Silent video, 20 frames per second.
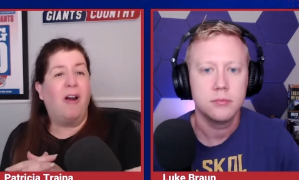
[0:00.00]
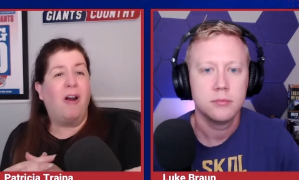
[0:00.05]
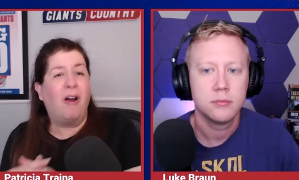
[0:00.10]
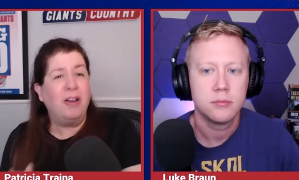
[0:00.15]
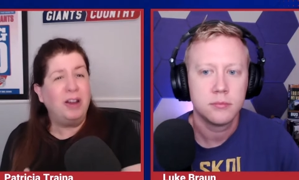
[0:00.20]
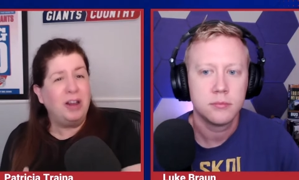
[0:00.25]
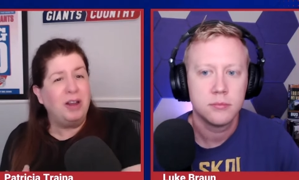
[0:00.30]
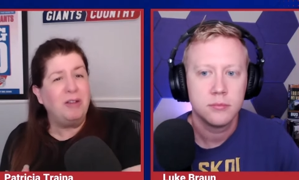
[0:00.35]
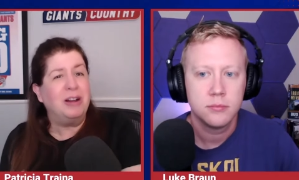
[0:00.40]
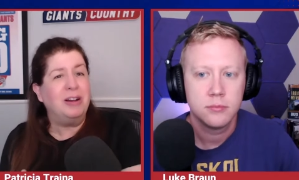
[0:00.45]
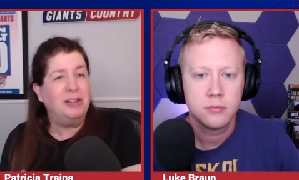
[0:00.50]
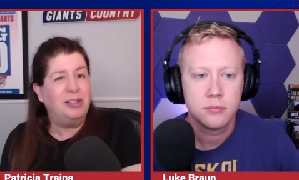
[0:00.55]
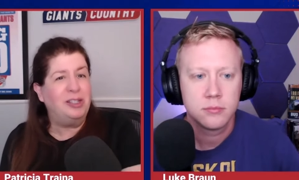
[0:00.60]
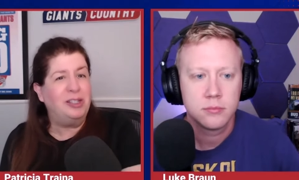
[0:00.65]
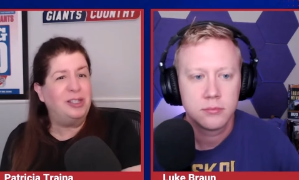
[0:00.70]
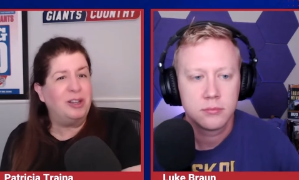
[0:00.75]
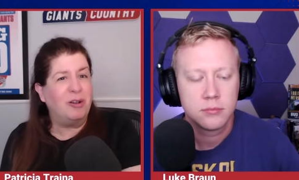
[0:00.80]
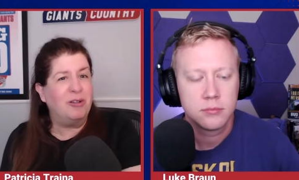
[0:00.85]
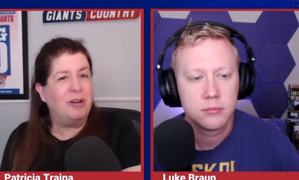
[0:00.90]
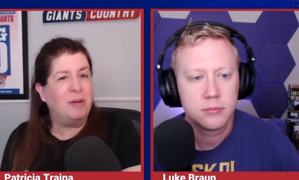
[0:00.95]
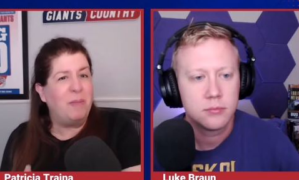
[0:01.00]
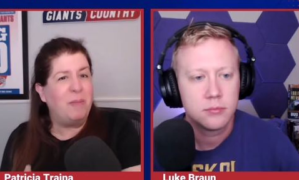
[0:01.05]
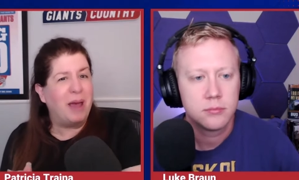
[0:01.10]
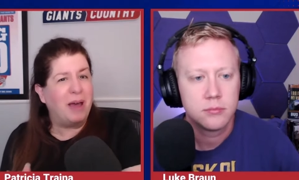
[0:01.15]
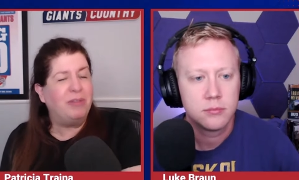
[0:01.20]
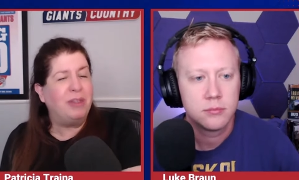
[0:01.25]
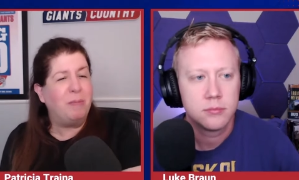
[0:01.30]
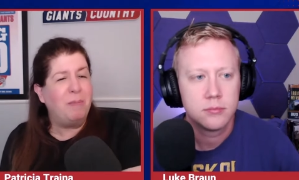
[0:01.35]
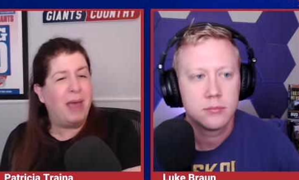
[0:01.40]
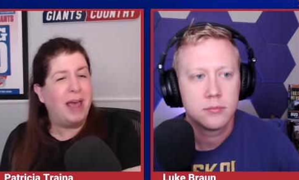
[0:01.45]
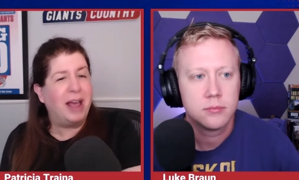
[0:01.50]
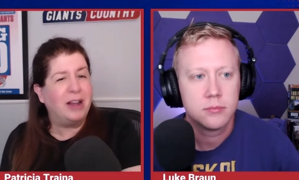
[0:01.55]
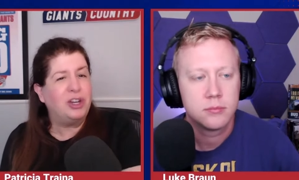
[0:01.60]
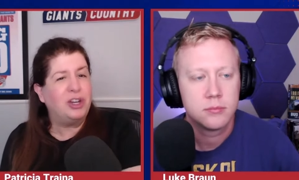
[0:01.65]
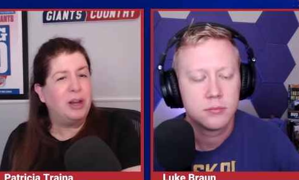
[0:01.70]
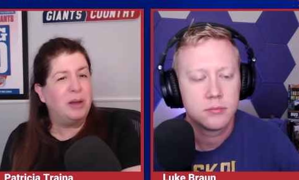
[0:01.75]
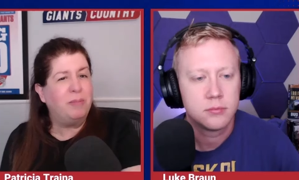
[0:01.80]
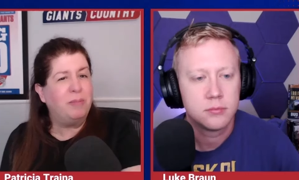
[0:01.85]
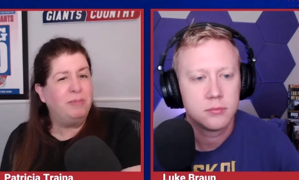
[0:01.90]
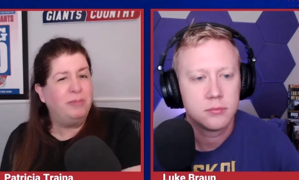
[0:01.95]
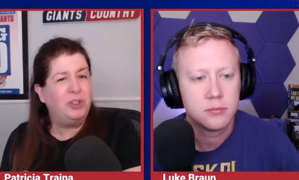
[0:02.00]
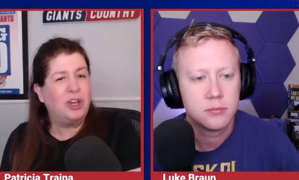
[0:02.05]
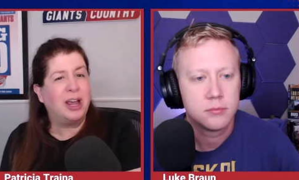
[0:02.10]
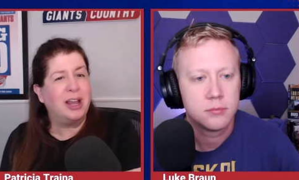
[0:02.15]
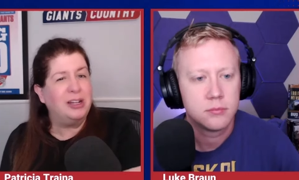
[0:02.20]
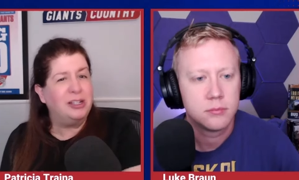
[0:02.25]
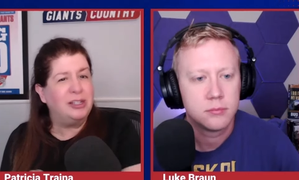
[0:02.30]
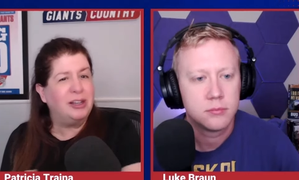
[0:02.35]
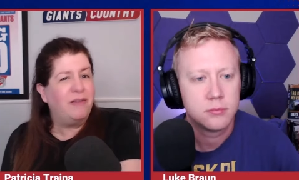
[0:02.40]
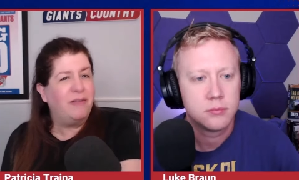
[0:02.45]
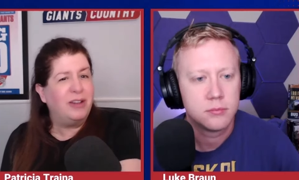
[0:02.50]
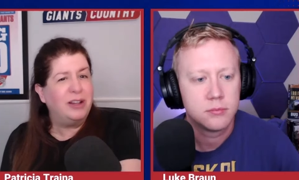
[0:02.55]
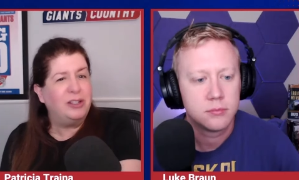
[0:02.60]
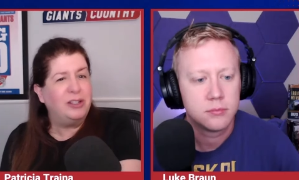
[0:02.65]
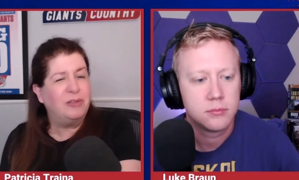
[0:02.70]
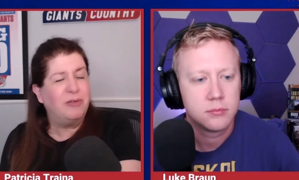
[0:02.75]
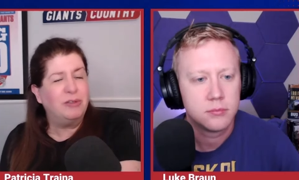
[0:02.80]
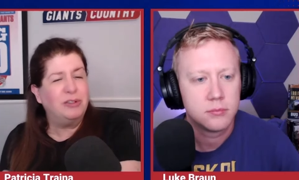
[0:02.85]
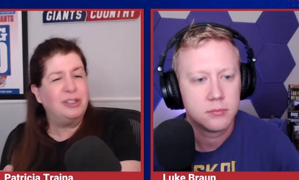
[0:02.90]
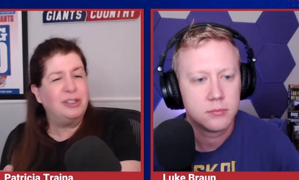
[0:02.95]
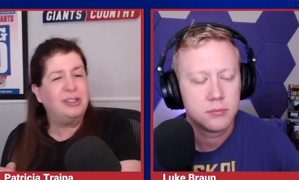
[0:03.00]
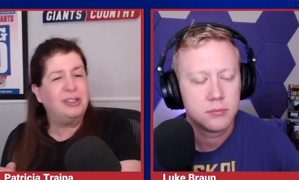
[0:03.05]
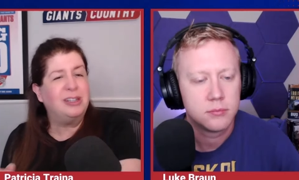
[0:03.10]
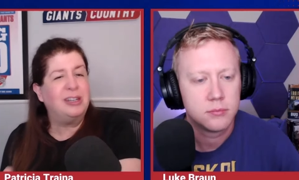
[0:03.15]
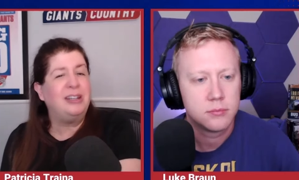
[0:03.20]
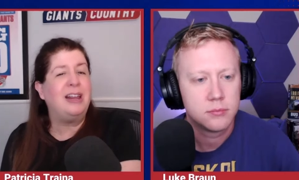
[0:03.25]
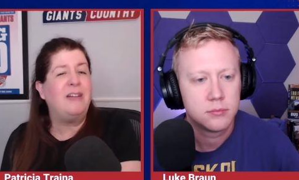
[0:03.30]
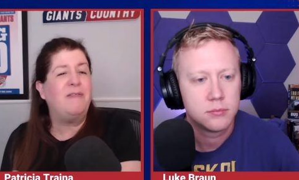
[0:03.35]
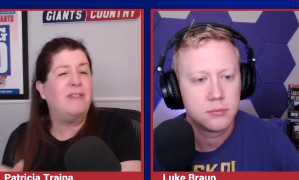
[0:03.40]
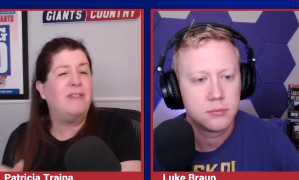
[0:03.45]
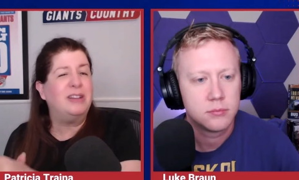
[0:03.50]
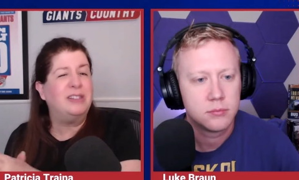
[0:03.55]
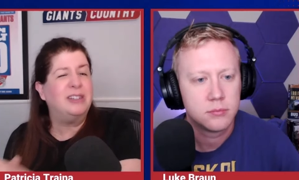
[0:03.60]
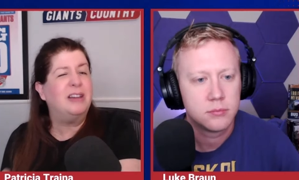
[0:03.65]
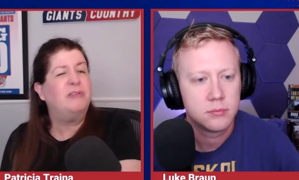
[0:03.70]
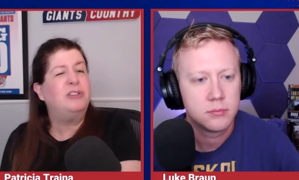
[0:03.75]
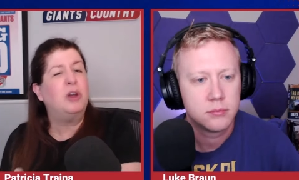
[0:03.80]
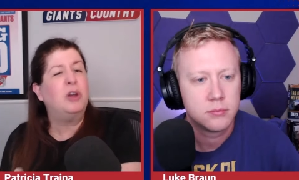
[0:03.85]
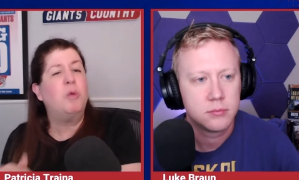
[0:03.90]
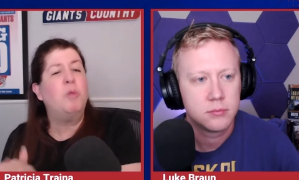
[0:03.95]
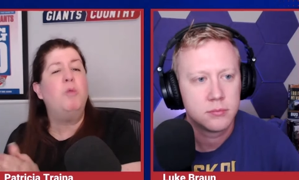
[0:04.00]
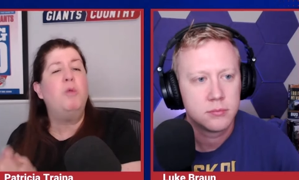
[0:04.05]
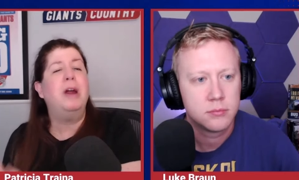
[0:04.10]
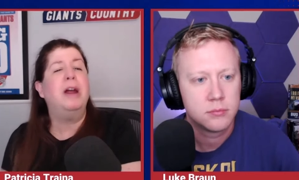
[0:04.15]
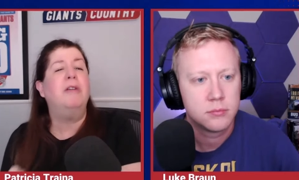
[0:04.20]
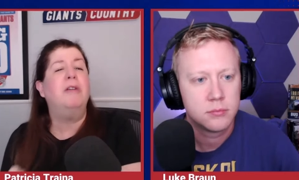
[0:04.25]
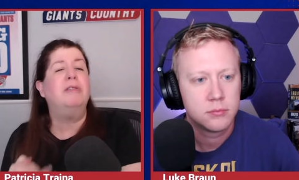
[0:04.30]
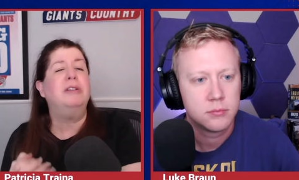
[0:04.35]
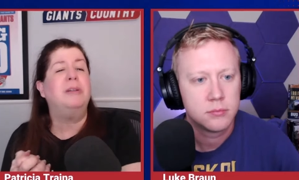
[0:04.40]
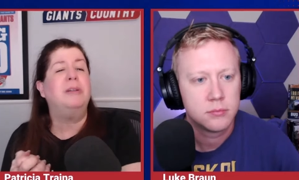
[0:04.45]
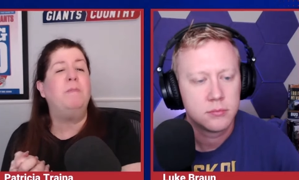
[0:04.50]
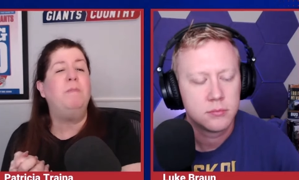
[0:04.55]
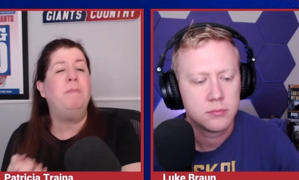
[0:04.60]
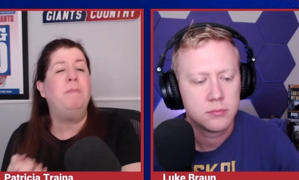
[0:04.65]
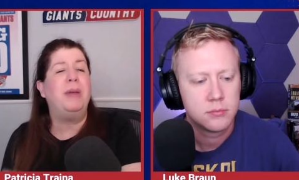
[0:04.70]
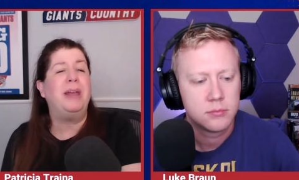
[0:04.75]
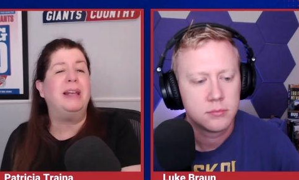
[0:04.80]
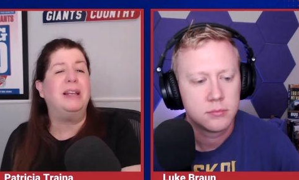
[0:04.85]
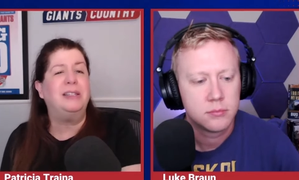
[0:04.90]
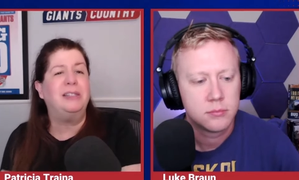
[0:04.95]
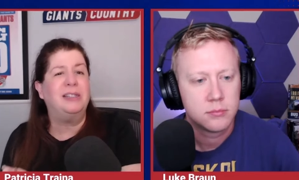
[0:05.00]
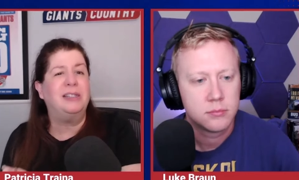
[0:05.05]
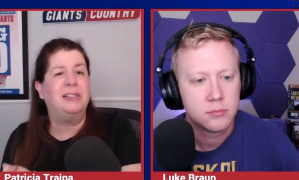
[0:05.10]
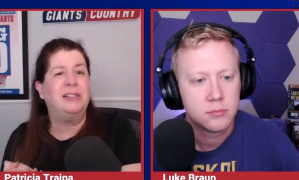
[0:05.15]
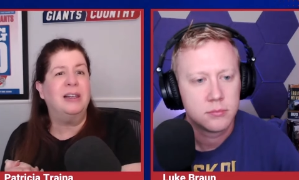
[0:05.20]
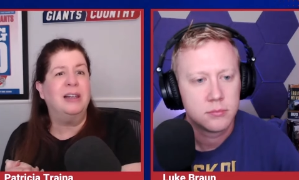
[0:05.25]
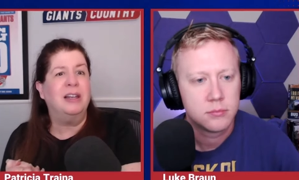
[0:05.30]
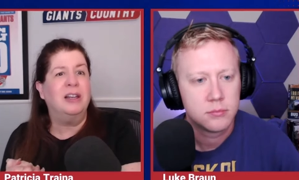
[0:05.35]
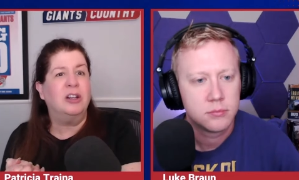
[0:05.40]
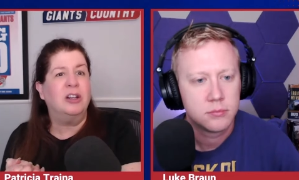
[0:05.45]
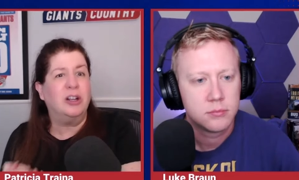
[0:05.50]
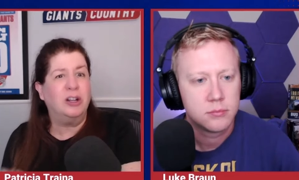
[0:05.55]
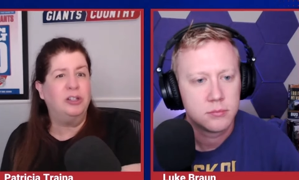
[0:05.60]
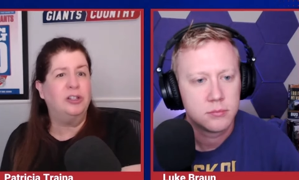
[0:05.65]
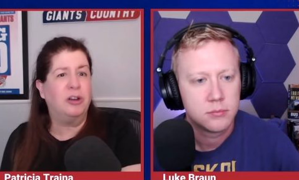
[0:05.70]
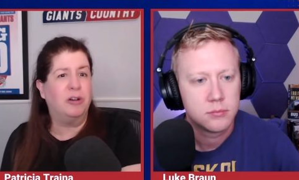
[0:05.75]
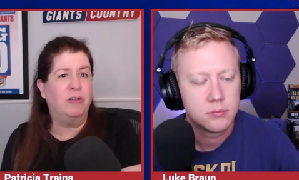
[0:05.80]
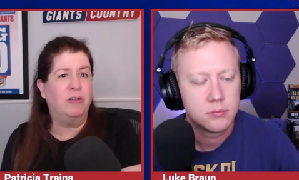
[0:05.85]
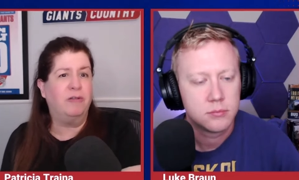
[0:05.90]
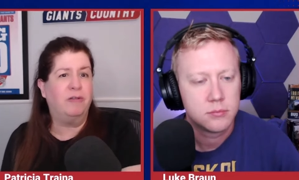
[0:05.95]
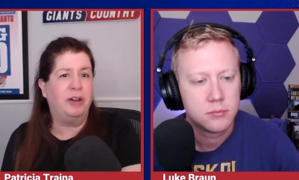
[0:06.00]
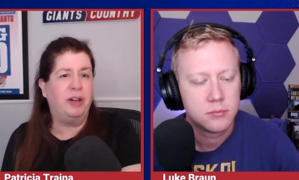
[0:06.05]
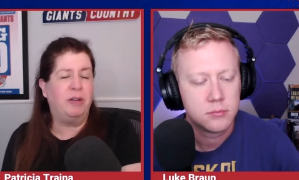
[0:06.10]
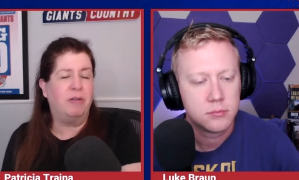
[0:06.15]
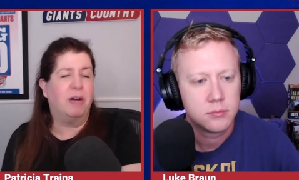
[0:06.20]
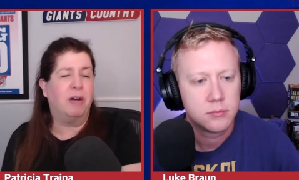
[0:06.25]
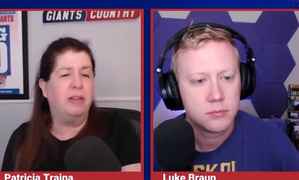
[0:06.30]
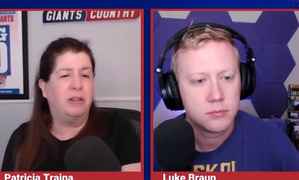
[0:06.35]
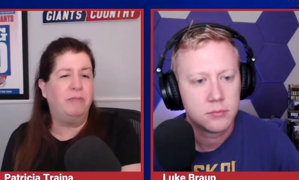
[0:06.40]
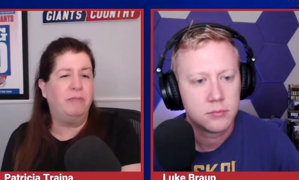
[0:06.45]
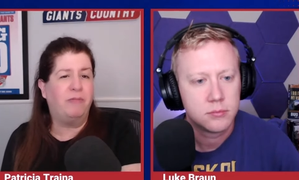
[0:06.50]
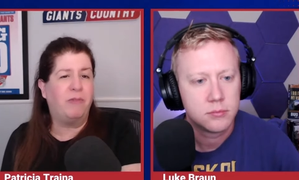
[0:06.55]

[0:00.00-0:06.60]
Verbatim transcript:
Speaker 1: Are you concerned about the matchup, Giants offense versus the defense? And if so, where is the biggest concern for you on the